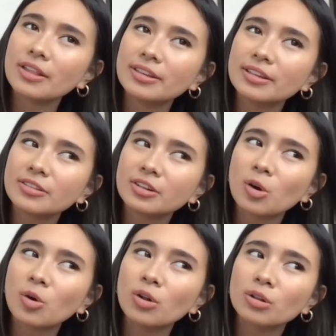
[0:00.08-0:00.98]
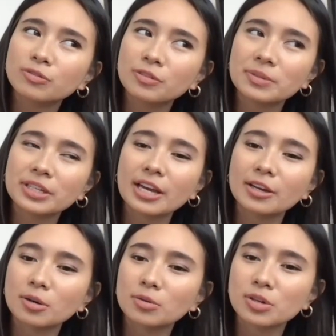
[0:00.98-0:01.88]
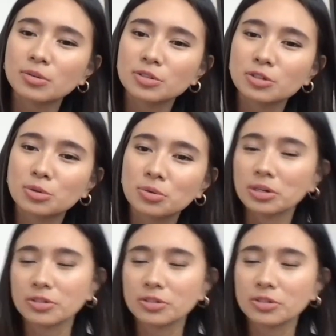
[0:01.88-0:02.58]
think the goal from the get-go was always to tour.